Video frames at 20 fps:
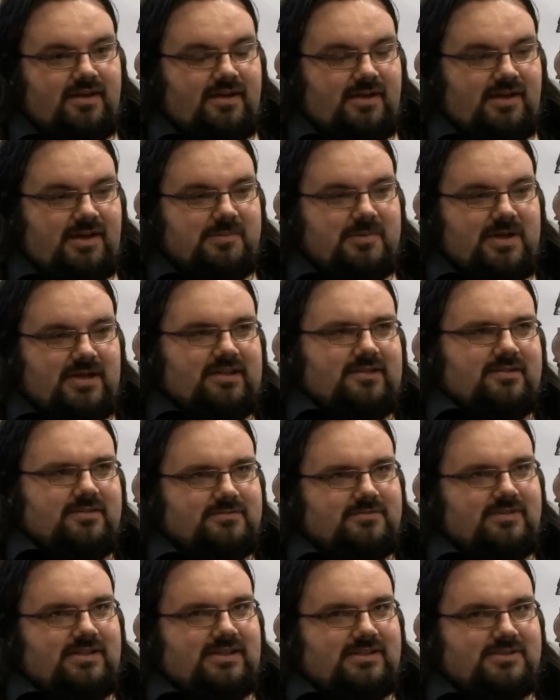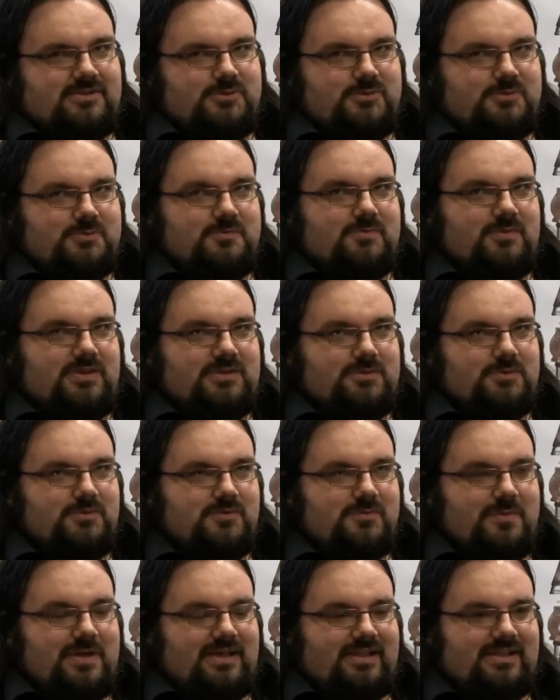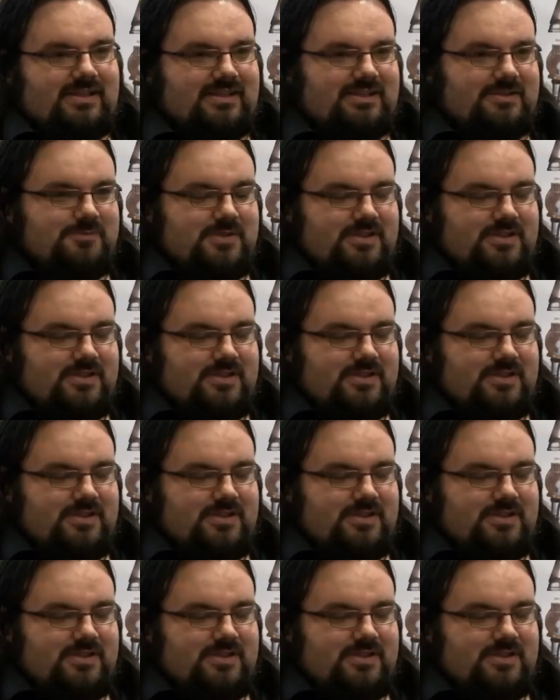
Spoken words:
I got the initial White Dwarfs back in the day